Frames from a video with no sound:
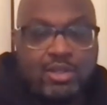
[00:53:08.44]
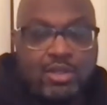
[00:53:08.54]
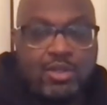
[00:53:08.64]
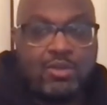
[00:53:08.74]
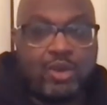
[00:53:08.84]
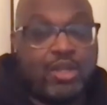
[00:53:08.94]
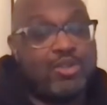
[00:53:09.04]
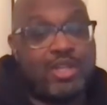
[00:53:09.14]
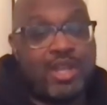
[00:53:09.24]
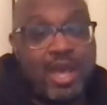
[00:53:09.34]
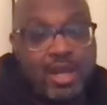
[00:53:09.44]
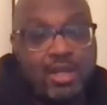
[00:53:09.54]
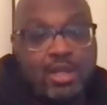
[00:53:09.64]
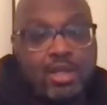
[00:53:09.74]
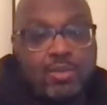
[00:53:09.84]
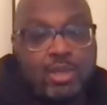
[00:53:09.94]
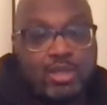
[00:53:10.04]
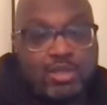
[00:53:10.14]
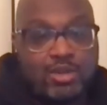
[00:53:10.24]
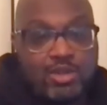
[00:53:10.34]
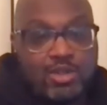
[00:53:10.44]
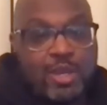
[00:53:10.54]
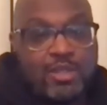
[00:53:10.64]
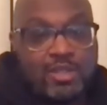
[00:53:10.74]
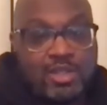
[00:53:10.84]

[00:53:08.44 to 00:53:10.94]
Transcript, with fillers: you know wrinkles to that because certain spaces